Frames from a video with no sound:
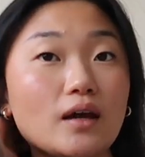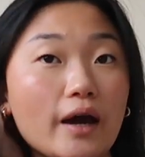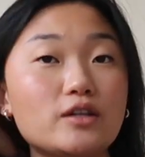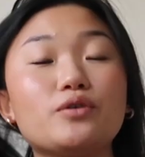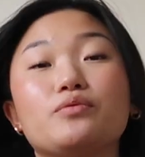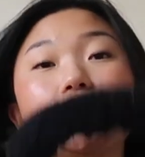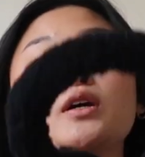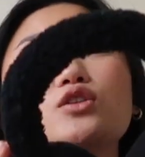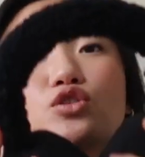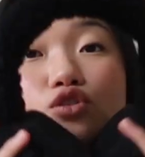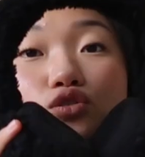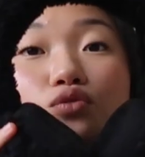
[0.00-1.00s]
I don't think
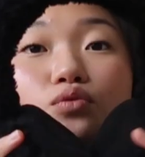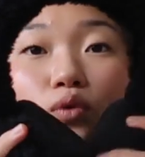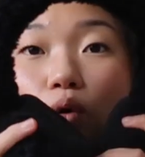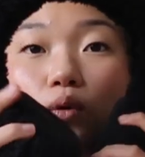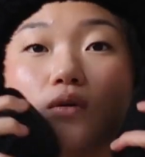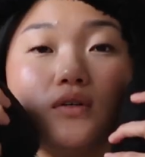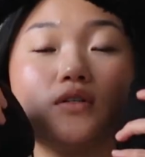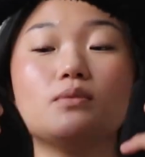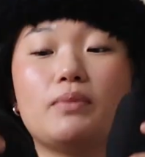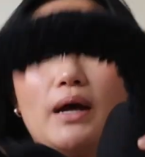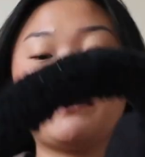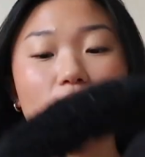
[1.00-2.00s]
it's too cold,
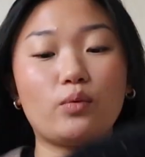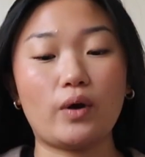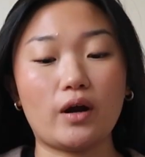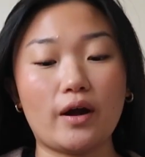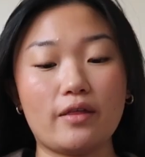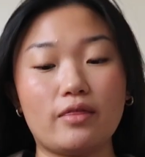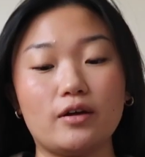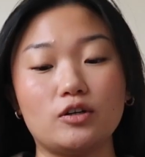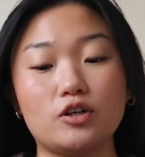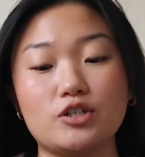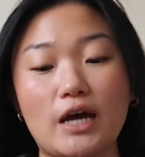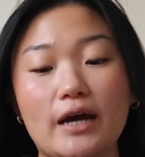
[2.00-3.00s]
but I'm gonna wear a
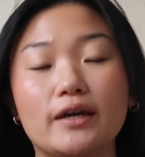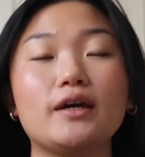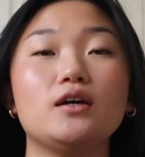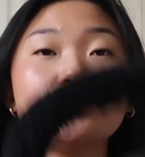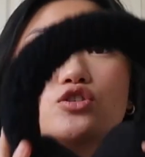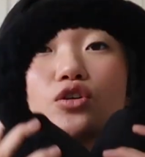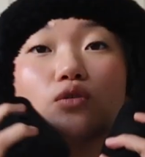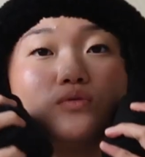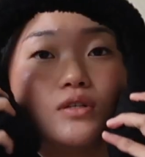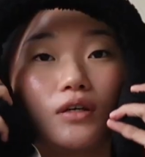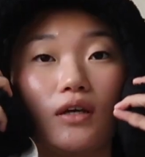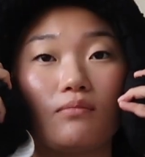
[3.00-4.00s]
thinner jacket so
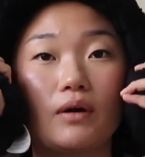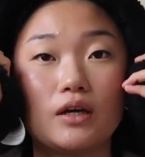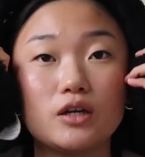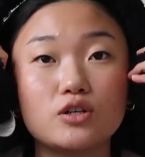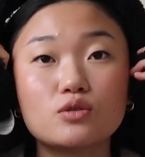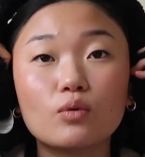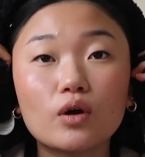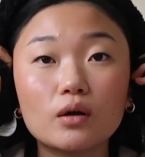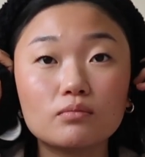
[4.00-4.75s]
to keep my ears warm.